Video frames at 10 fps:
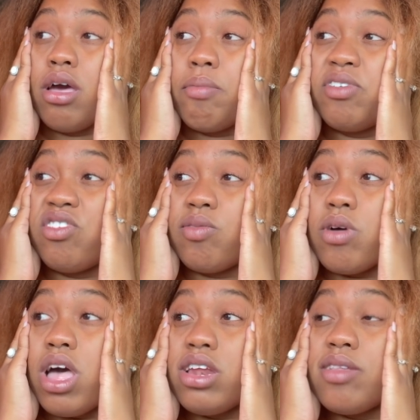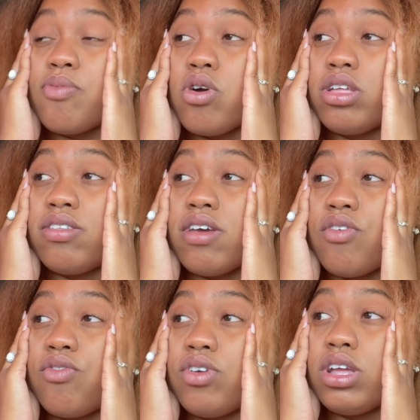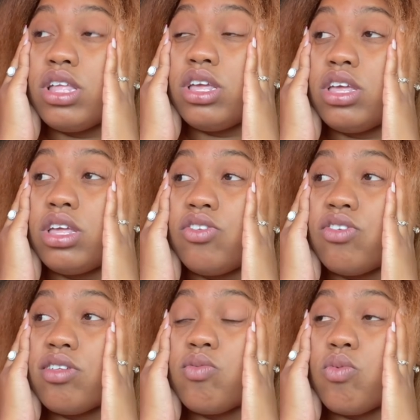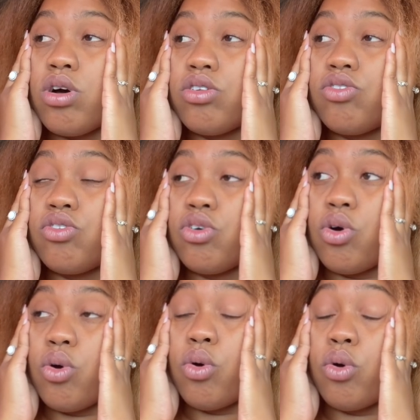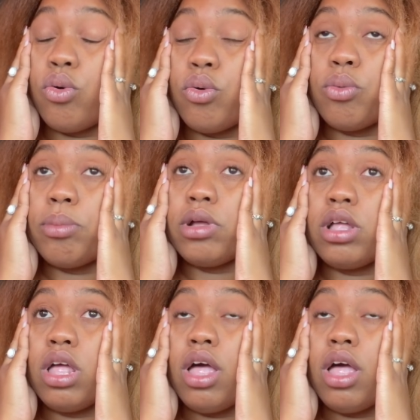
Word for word: But just want, at this point, I really just want to go home.